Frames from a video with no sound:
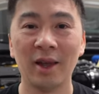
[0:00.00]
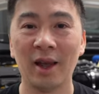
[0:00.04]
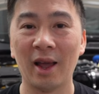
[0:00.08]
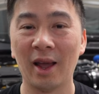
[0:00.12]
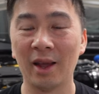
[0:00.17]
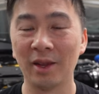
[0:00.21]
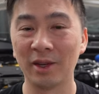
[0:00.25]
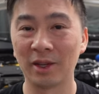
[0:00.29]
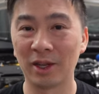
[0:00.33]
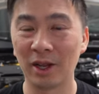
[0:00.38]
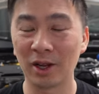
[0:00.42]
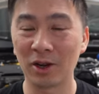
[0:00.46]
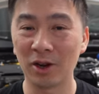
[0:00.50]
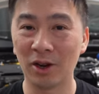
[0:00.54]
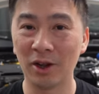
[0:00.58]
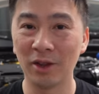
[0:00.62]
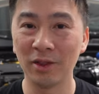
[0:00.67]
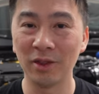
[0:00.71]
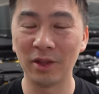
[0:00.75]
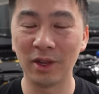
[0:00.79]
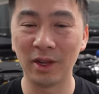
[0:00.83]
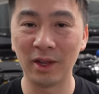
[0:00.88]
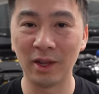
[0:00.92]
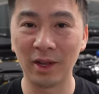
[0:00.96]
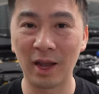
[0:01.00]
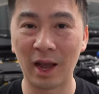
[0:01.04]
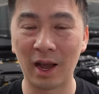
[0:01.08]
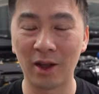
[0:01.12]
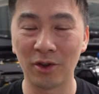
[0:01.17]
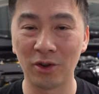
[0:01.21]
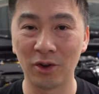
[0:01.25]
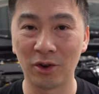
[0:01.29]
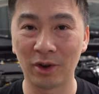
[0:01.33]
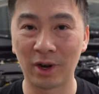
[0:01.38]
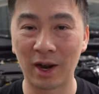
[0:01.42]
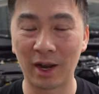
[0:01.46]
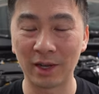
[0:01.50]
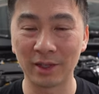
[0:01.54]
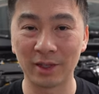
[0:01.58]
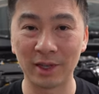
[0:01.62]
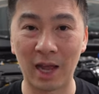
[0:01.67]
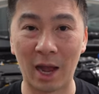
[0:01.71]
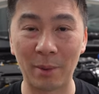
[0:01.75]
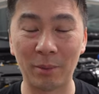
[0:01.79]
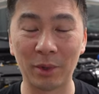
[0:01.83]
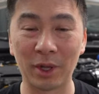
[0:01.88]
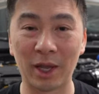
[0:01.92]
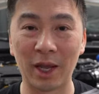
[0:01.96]
and click on the uh, your guys'
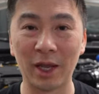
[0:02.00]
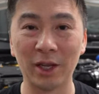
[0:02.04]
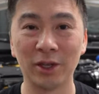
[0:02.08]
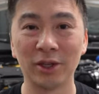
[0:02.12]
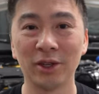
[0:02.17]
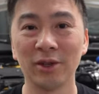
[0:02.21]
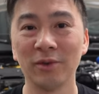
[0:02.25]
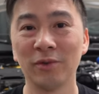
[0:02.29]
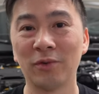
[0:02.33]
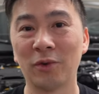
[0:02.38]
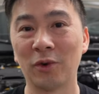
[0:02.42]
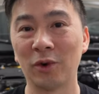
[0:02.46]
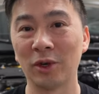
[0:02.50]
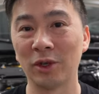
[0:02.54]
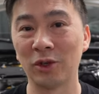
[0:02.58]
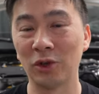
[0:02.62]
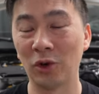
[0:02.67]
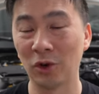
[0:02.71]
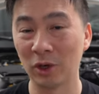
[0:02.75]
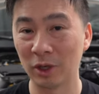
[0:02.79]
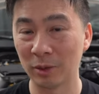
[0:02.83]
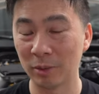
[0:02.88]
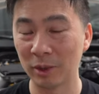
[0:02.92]
application for your